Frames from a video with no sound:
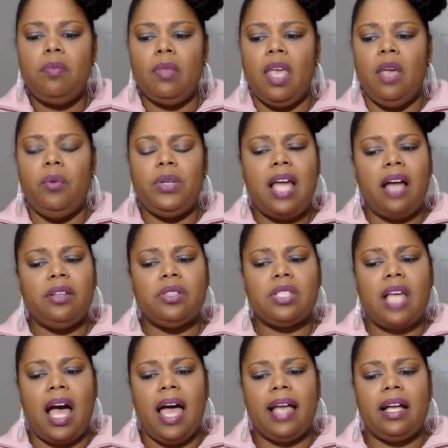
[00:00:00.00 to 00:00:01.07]
And when Dr.
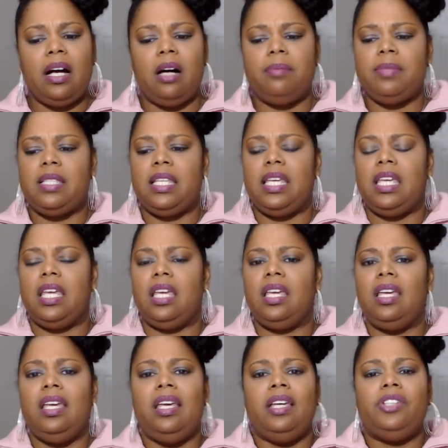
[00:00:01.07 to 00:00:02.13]
Scott comes in,
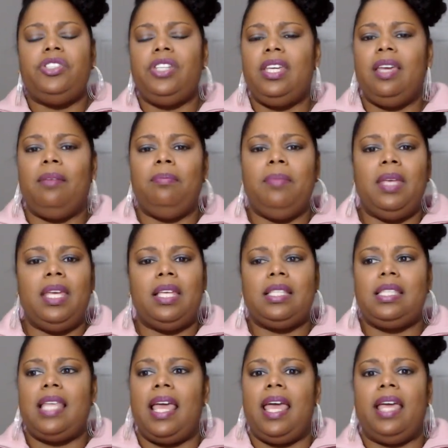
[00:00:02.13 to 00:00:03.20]
she admits
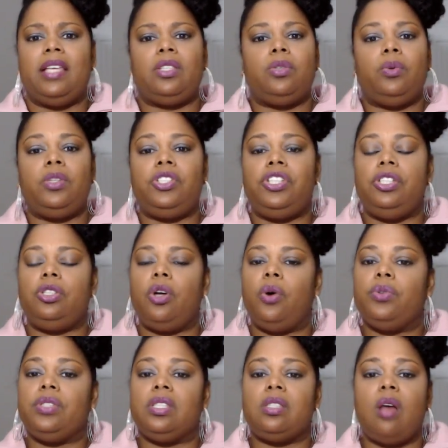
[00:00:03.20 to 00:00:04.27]
that as soon as she
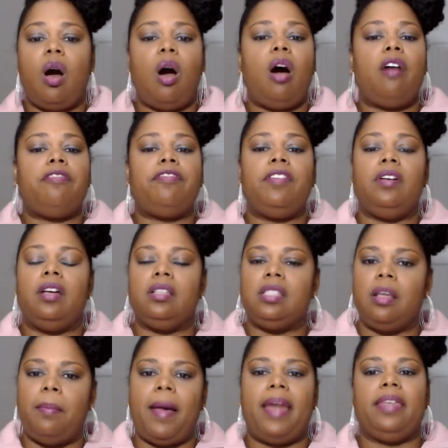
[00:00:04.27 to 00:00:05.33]
dozes off,
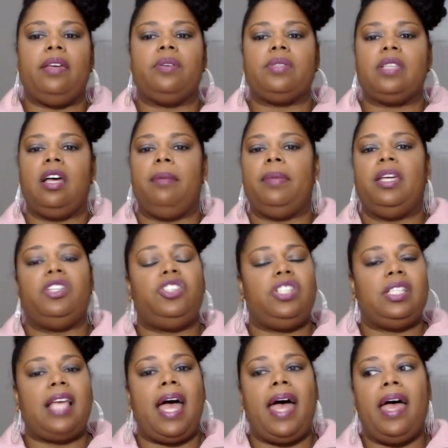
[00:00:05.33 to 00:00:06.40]
somebody else come in.
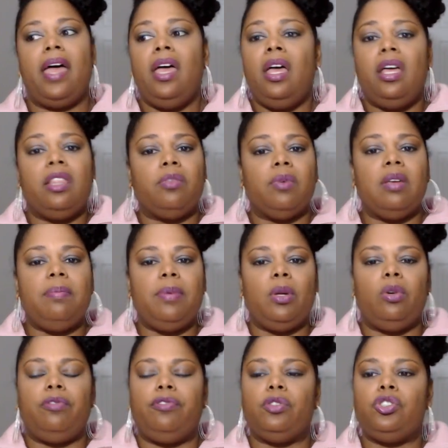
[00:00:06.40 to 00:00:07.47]
She's got three
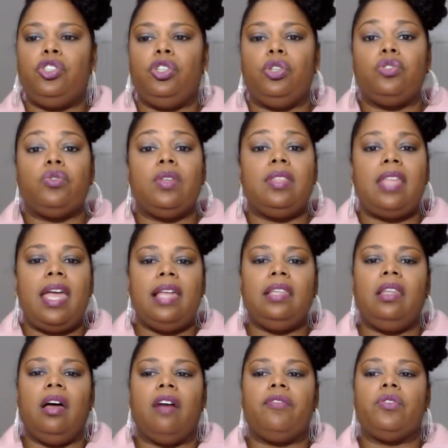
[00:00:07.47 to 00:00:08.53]
beautiful children. They
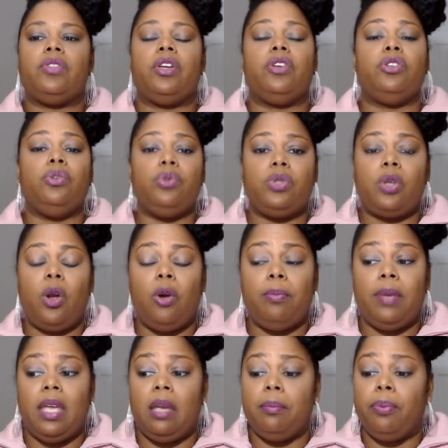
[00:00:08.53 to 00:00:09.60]
love her. They're used to her
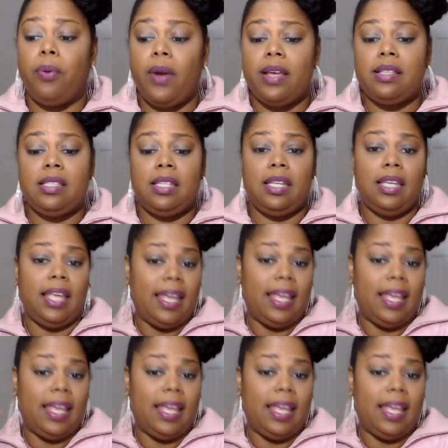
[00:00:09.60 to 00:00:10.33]
being present